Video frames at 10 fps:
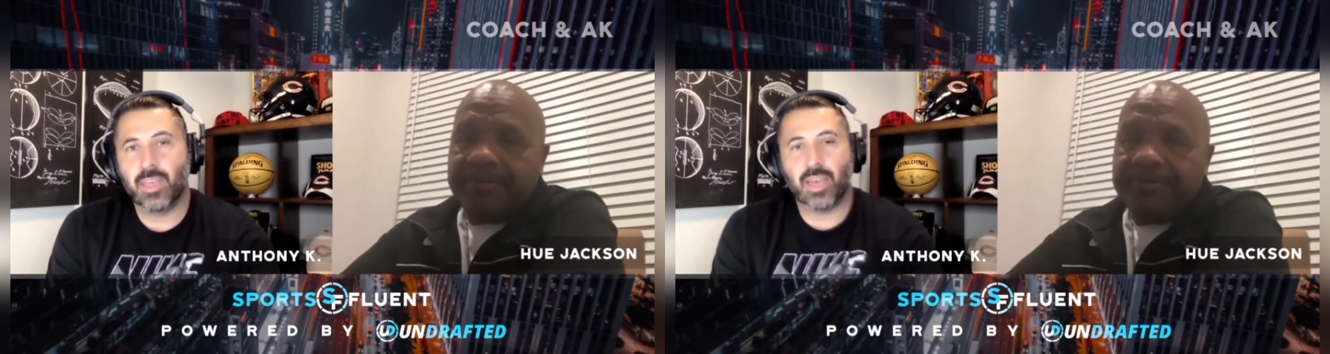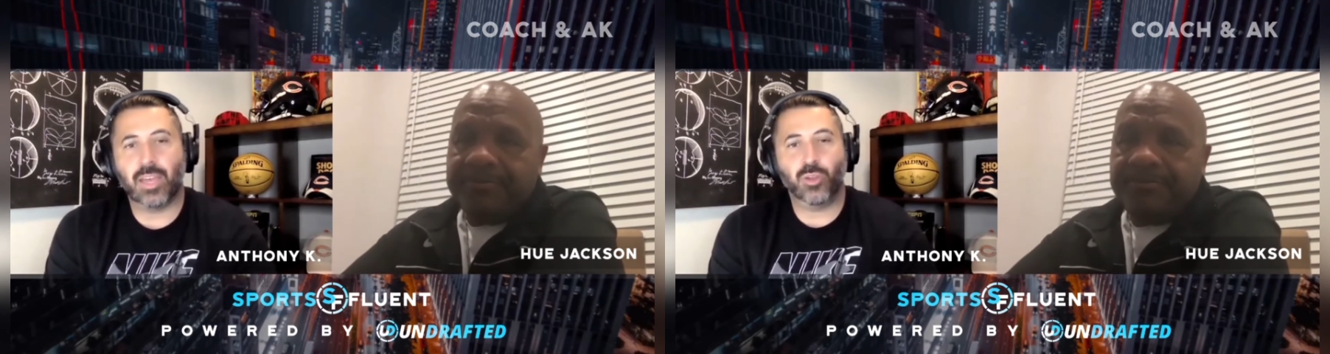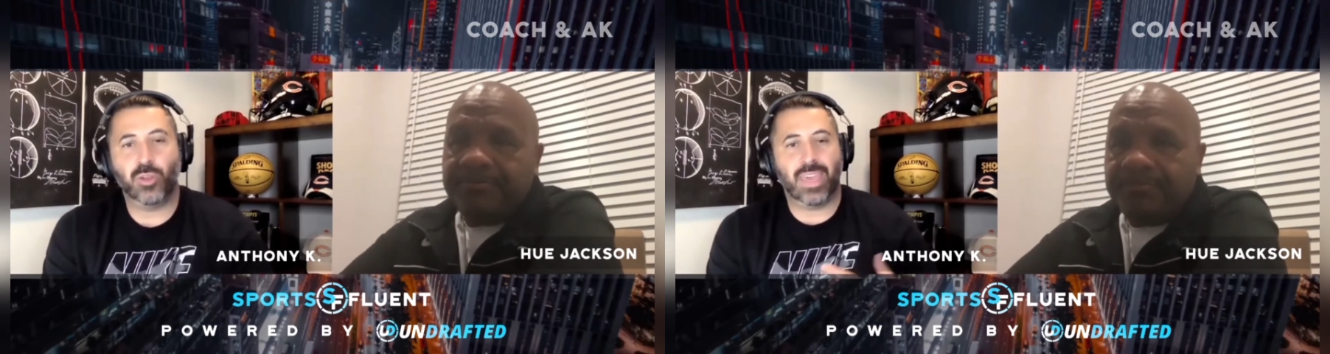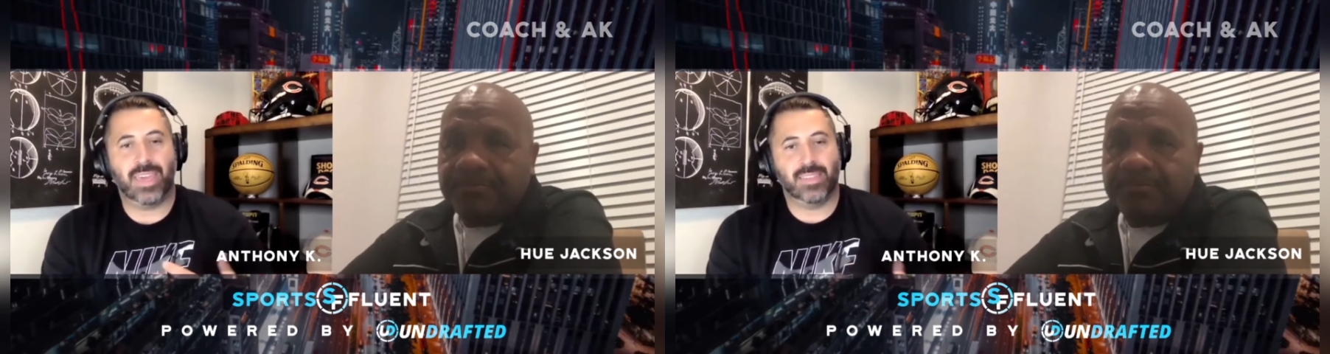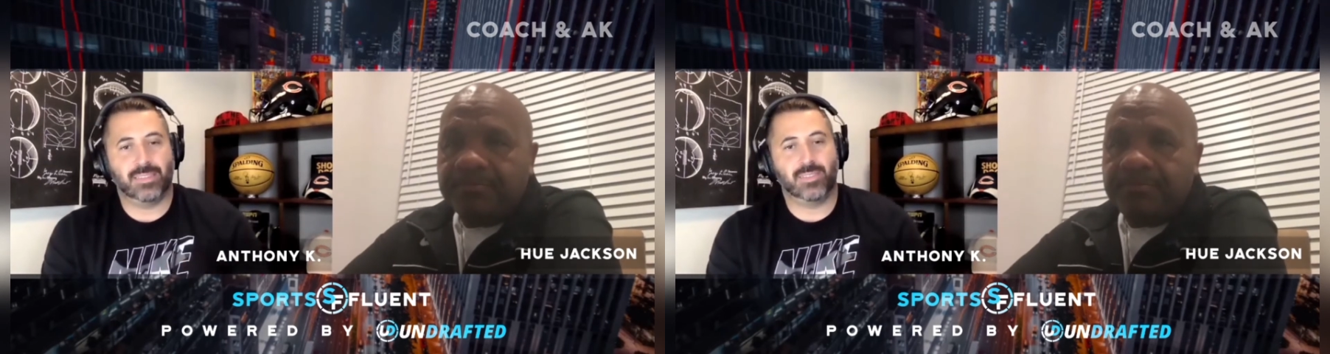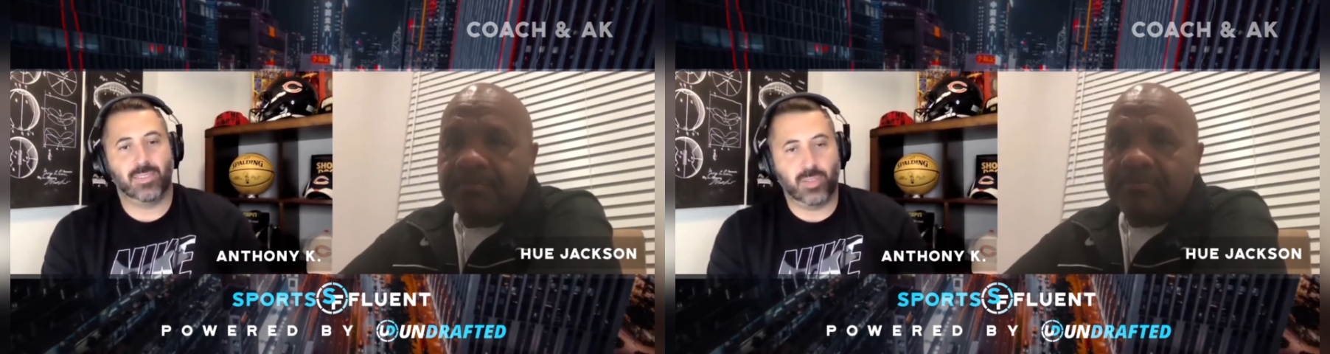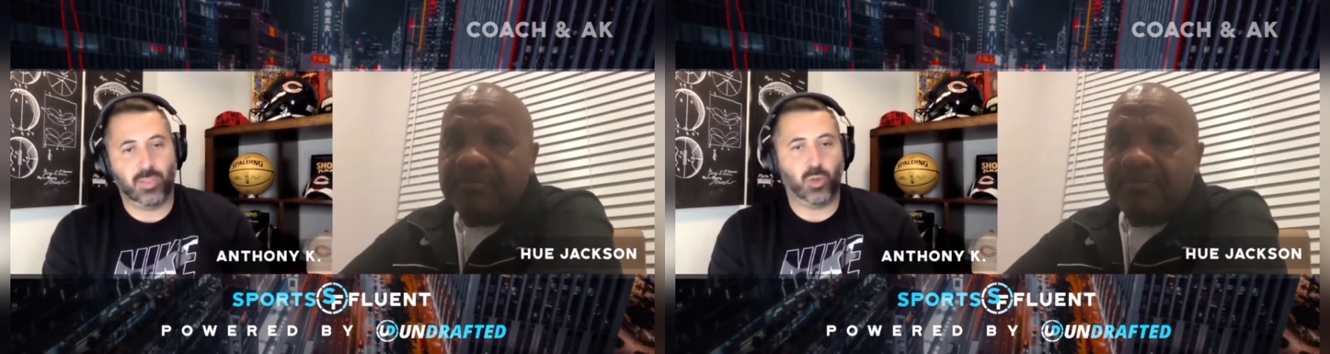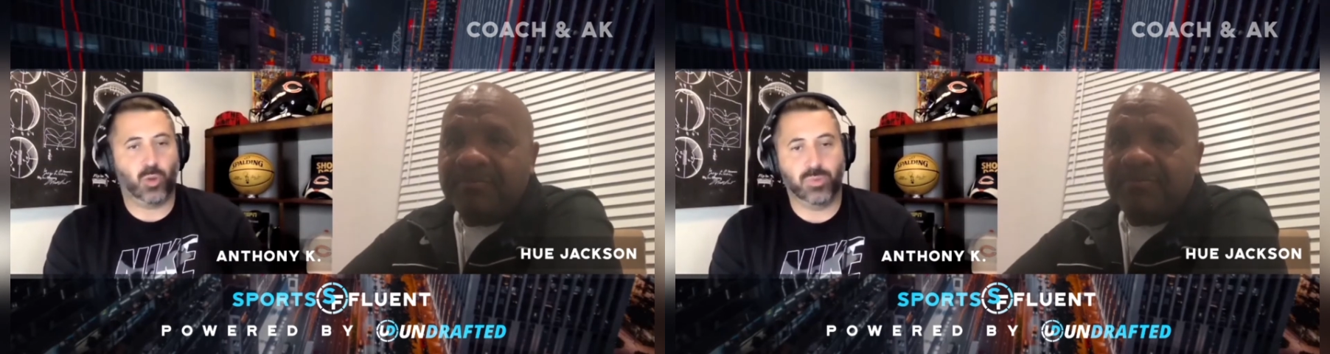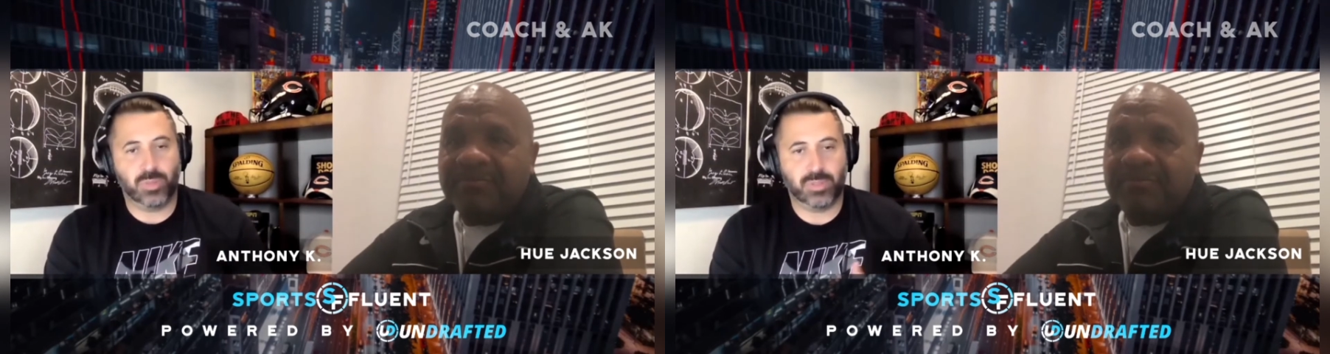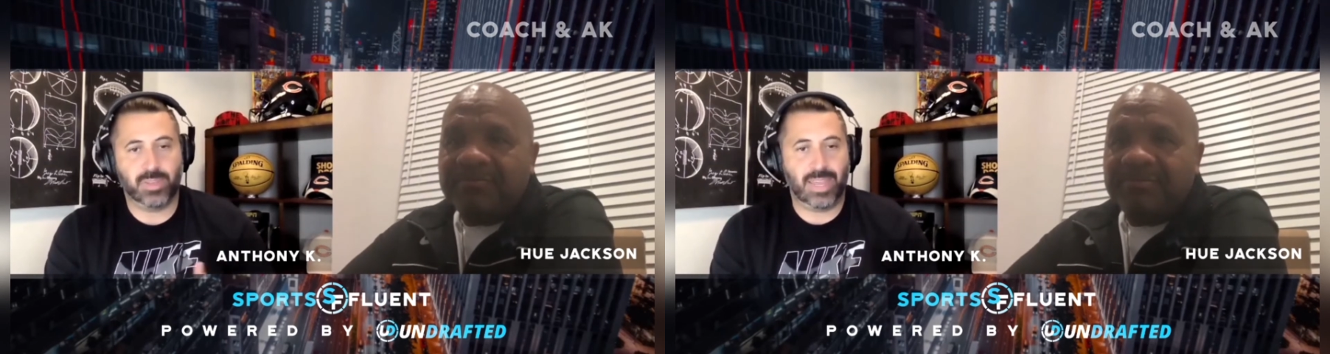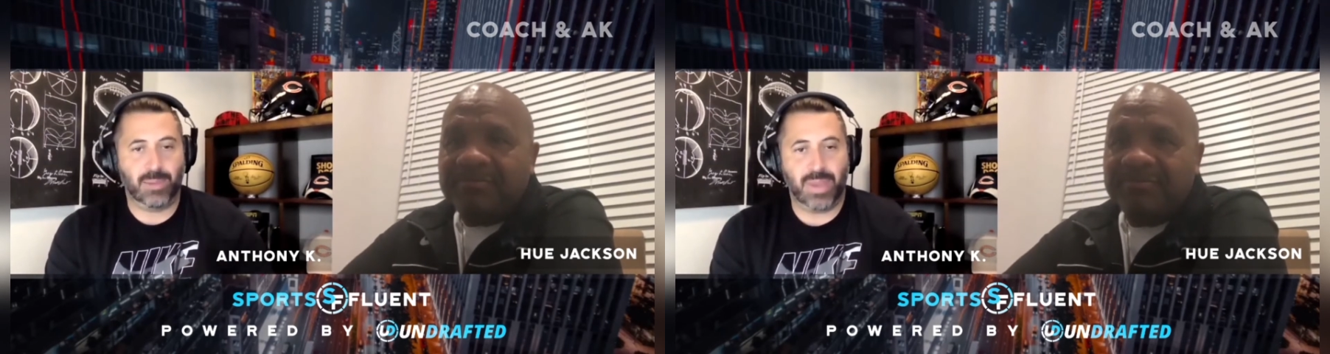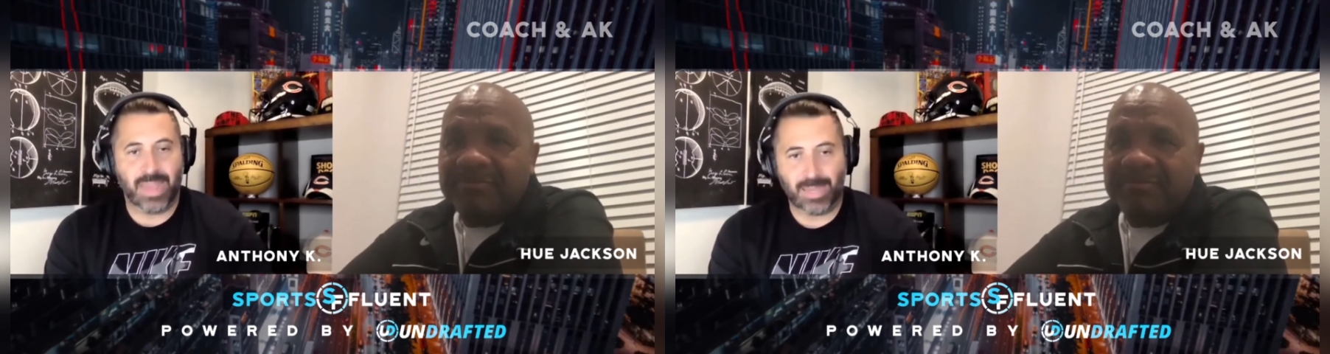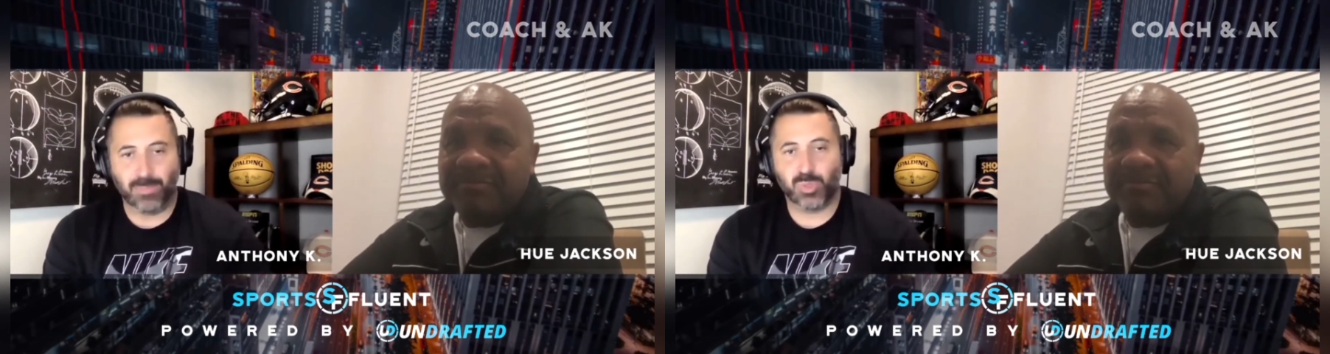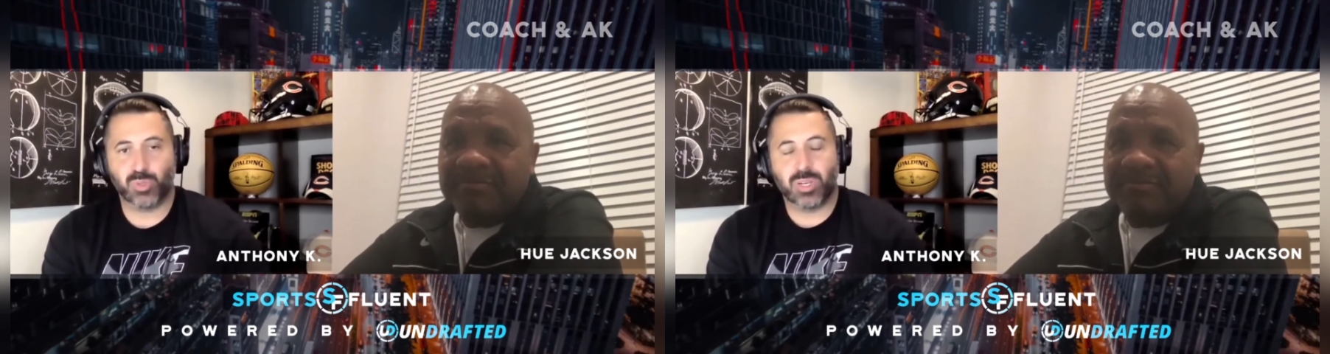I know you don't name names,